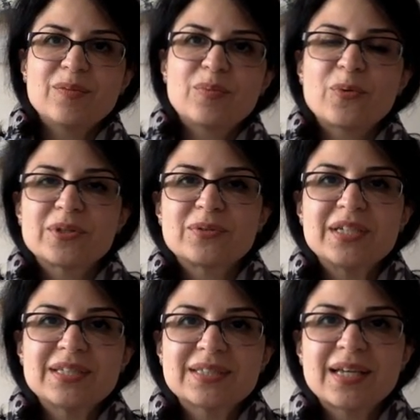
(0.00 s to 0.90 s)
poetry,
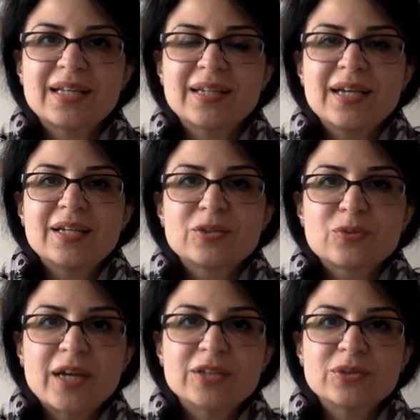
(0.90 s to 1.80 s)
is that
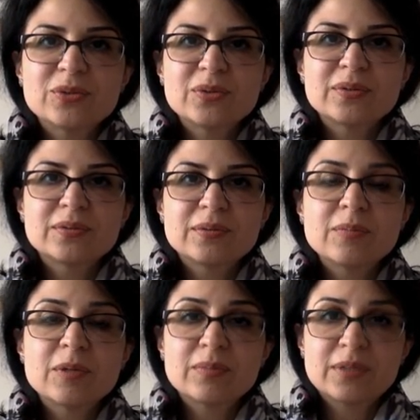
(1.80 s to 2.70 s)
try to
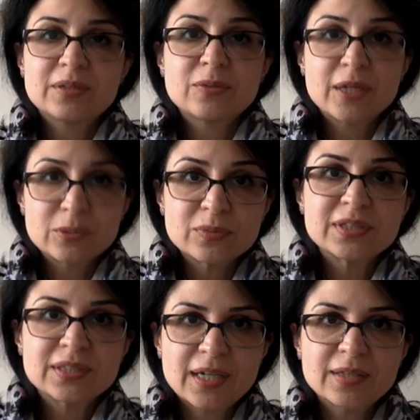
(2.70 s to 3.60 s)
remember, try to
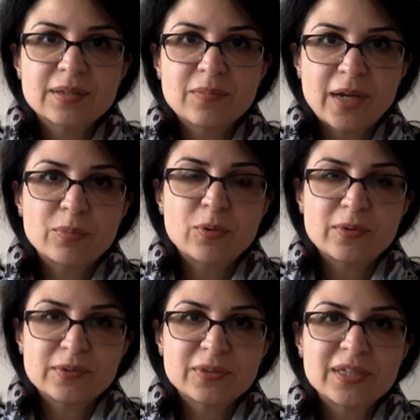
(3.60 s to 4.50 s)
recite my
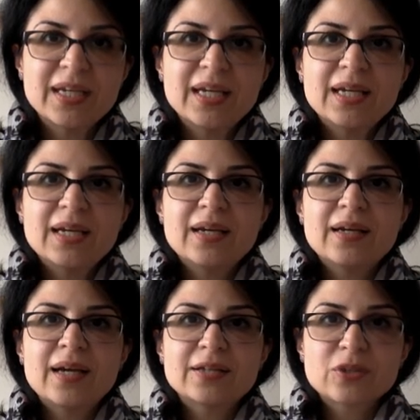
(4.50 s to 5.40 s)
poetry.
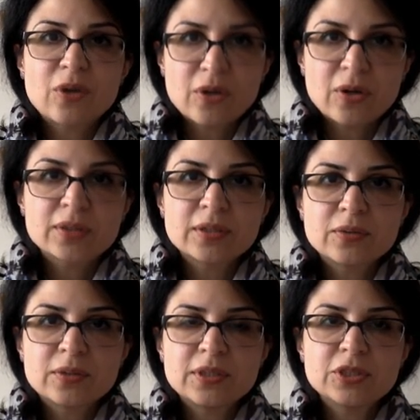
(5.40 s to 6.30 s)
As karha ke
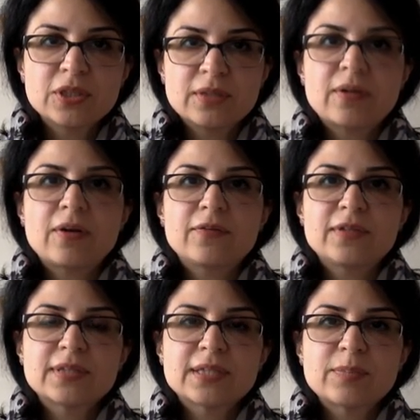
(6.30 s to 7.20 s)
koni she'r
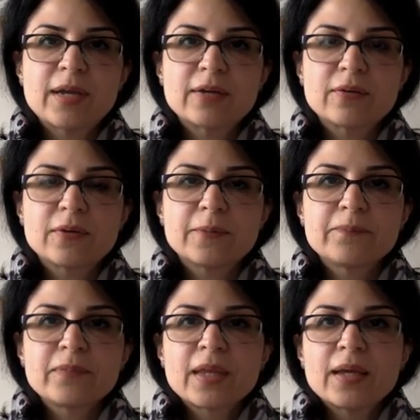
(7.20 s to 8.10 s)
Hafiz az bar kon.
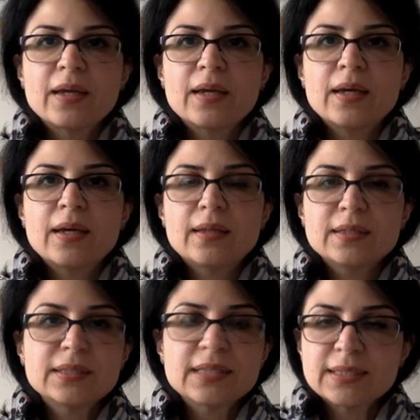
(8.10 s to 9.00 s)
And this
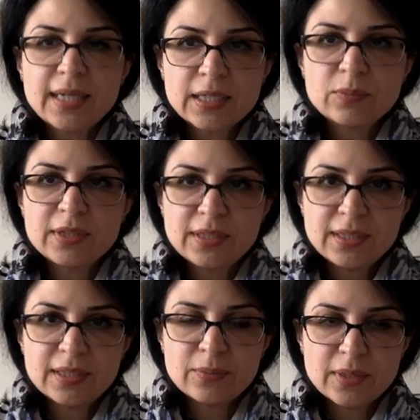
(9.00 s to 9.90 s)
is exactly what it
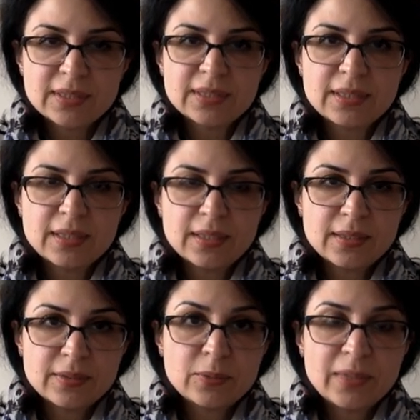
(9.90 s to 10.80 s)
is, what's
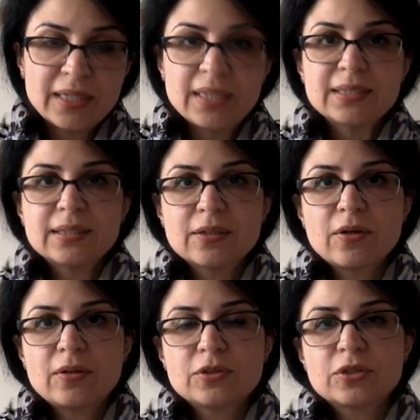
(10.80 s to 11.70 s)
the way it is in the
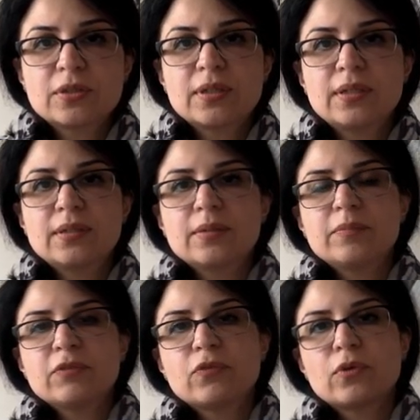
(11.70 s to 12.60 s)
culture. And
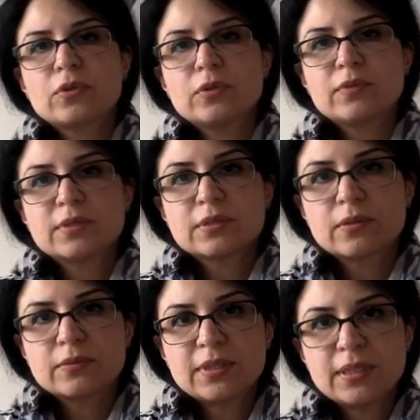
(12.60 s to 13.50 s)
before you even
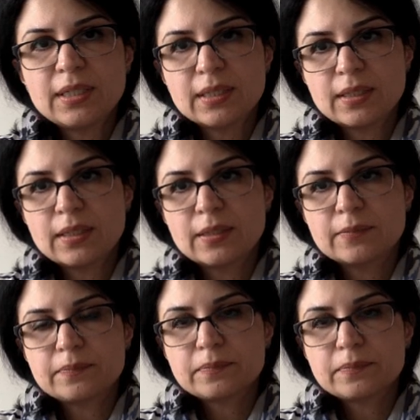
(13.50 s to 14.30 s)
start reading